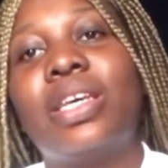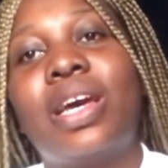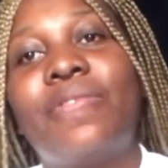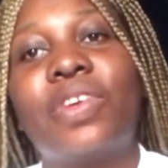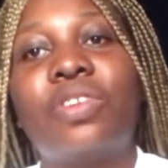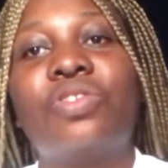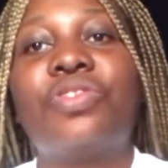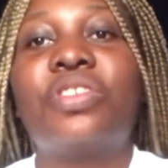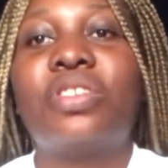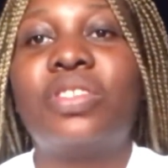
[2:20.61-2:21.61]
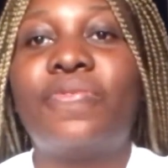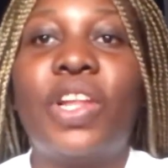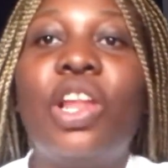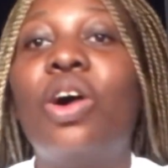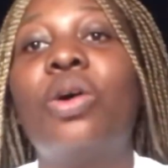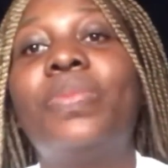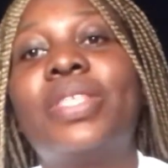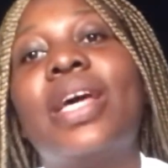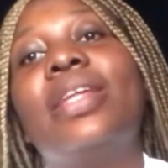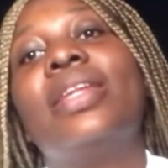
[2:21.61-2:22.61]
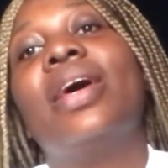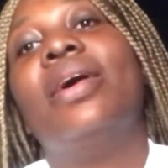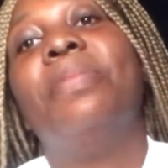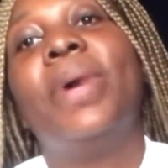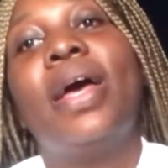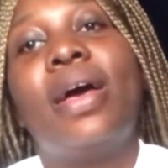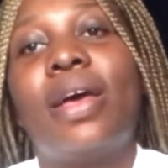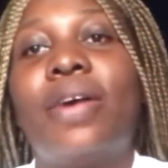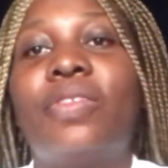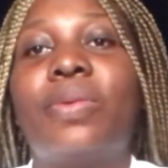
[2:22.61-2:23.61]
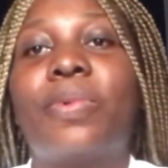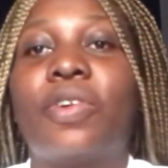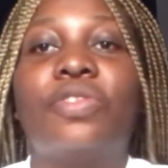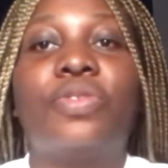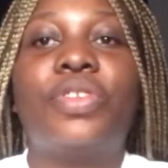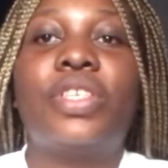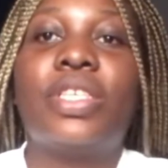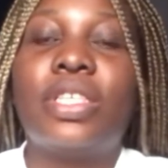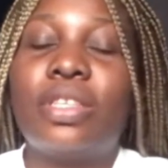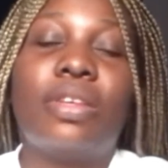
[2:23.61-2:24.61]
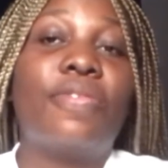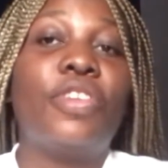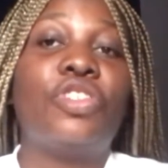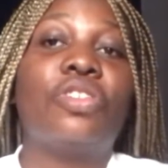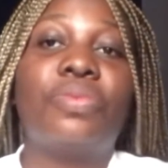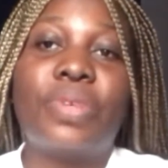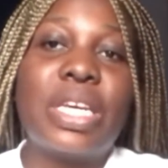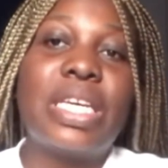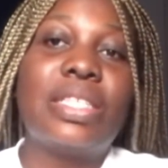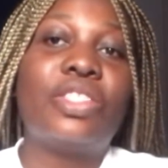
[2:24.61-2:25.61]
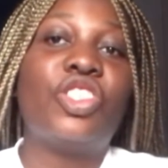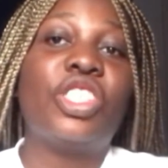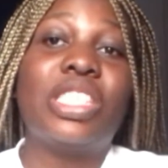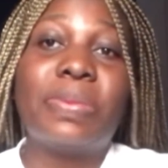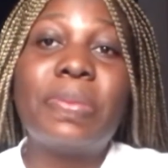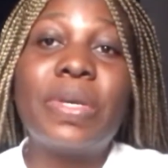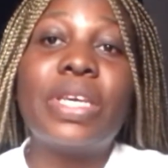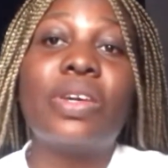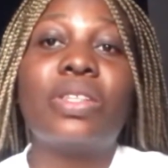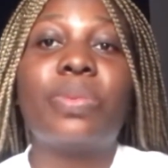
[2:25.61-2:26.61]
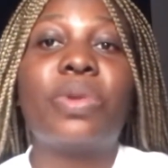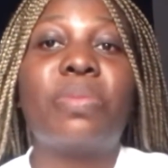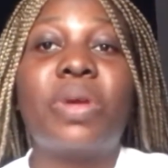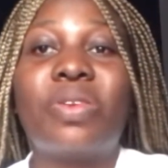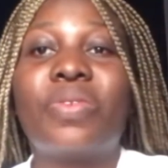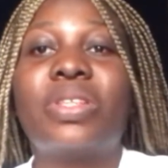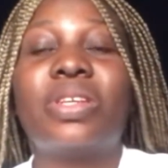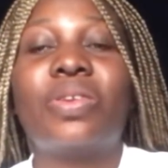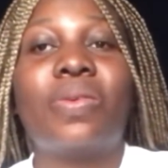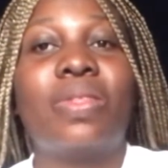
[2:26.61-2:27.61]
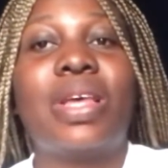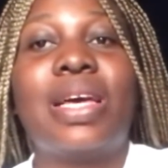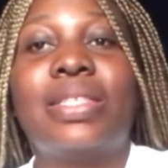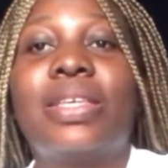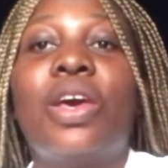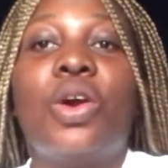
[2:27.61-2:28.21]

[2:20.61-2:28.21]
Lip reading: how the country is developed, and how the country inflation rate, GDP, unemployment rate, and all that.